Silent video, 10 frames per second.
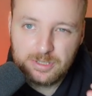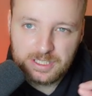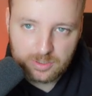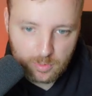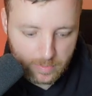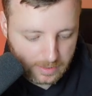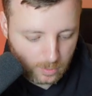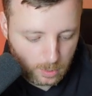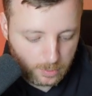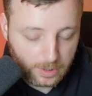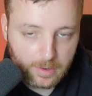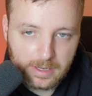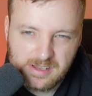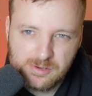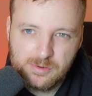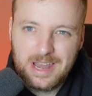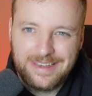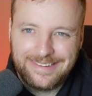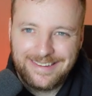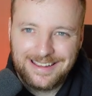which is a reminder of what we're going to.
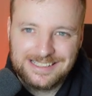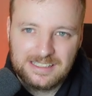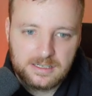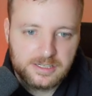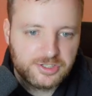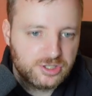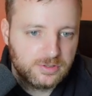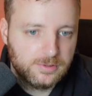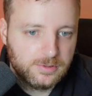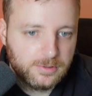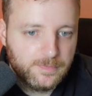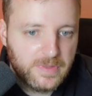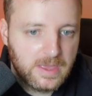Nice touch, Google.